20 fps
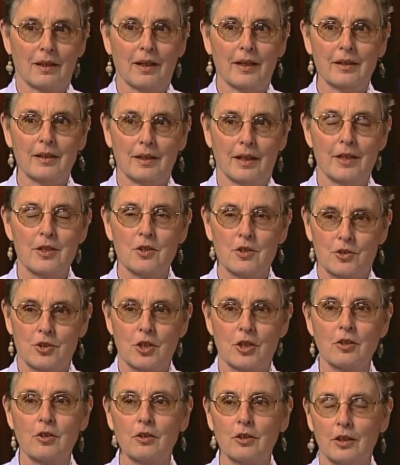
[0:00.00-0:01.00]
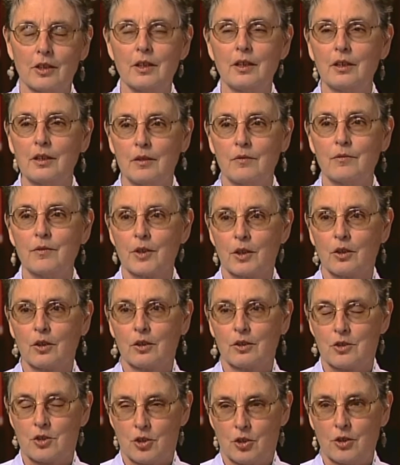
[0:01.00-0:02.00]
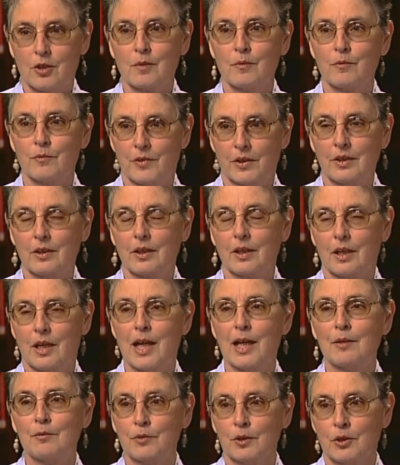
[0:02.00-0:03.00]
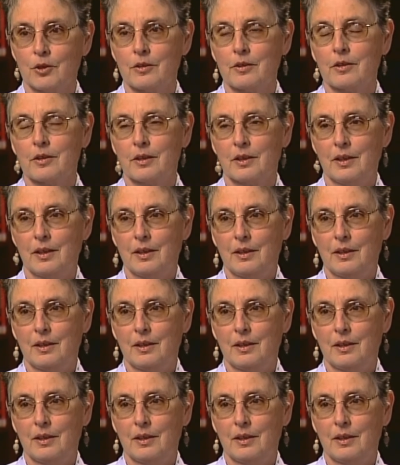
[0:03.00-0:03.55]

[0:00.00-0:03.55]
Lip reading: I generally leave a term feeling I've learned